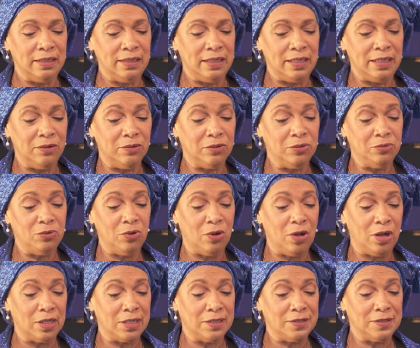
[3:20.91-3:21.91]
here in New
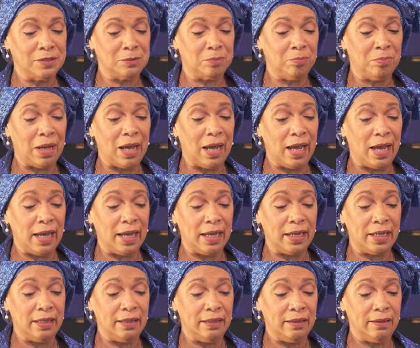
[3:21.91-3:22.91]
Orleans
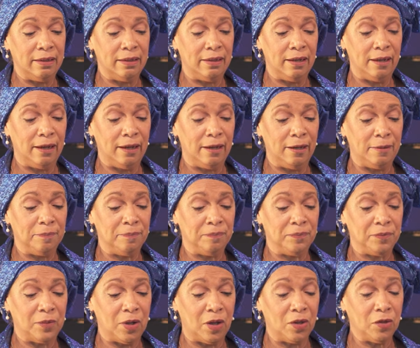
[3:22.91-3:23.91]
by um,
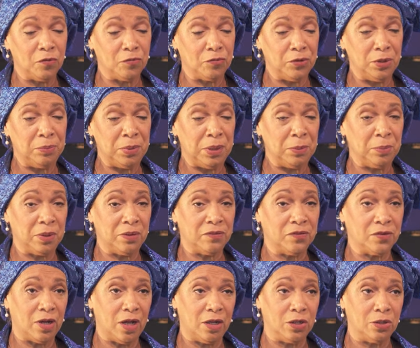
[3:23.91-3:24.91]
other free people
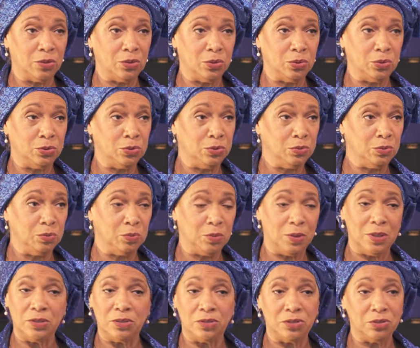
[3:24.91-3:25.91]
of color who
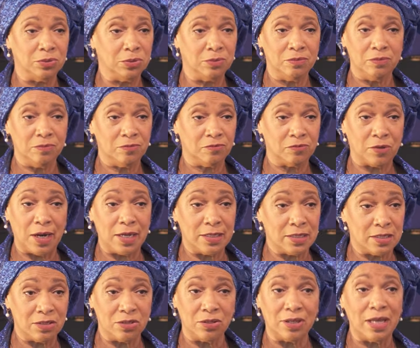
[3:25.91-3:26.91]
went to
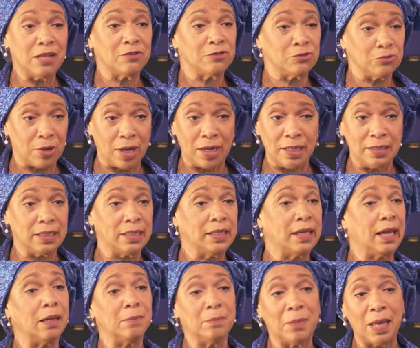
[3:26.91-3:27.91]
France to get trained and
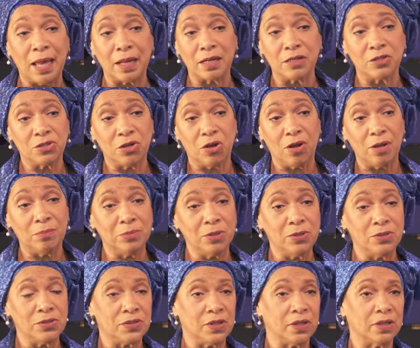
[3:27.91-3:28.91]
came back and taught
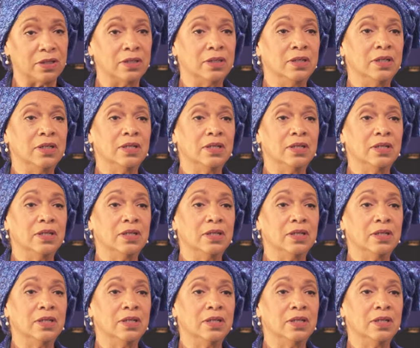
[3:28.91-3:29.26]
music.